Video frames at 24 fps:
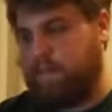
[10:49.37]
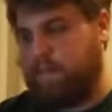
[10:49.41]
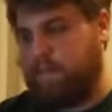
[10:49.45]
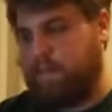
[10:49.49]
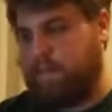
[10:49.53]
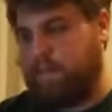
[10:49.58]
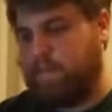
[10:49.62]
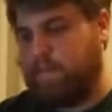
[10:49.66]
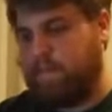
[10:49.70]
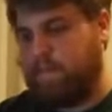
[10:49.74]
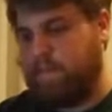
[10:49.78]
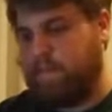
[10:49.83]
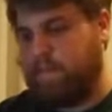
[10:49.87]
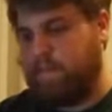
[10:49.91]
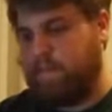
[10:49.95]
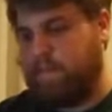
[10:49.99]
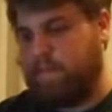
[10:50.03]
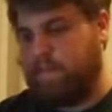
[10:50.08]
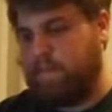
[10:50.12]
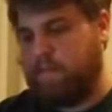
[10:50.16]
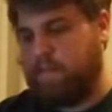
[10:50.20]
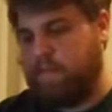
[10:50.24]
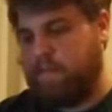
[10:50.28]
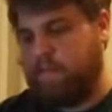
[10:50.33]

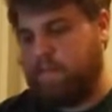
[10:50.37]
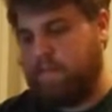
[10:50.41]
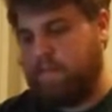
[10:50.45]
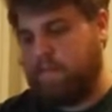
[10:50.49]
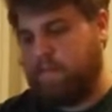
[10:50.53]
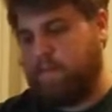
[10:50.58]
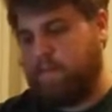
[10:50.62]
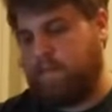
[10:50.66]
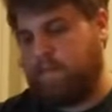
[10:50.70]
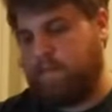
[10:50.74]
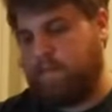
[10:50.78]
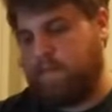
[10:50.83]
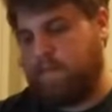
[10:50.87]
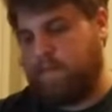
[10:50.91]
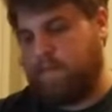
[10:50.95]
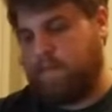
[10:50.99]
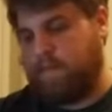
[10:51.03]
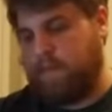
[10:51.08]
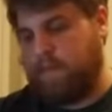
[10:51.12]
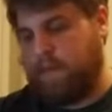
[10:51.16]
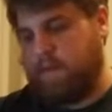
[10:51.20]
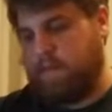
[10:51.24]
Nothing is said.